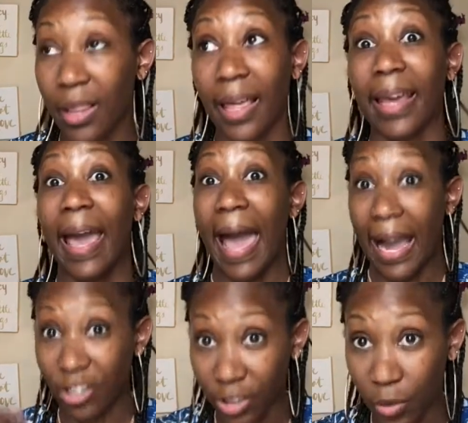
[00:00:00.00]
like
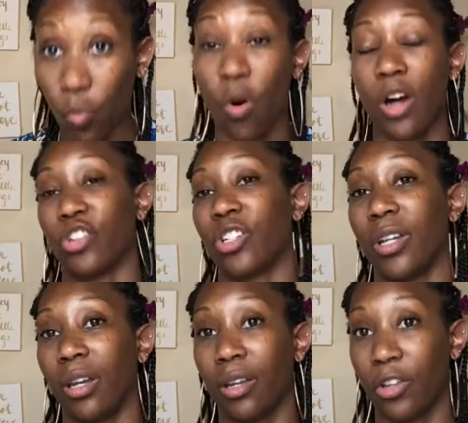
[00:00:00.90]
actually
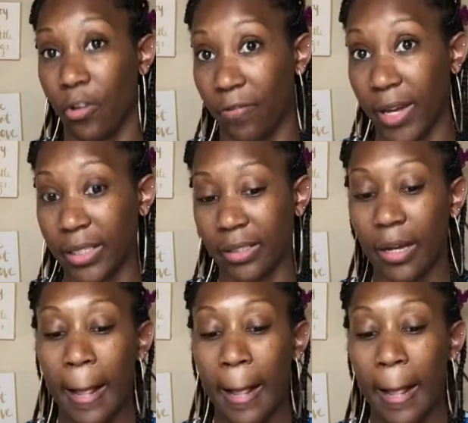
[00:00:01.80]
washing your face.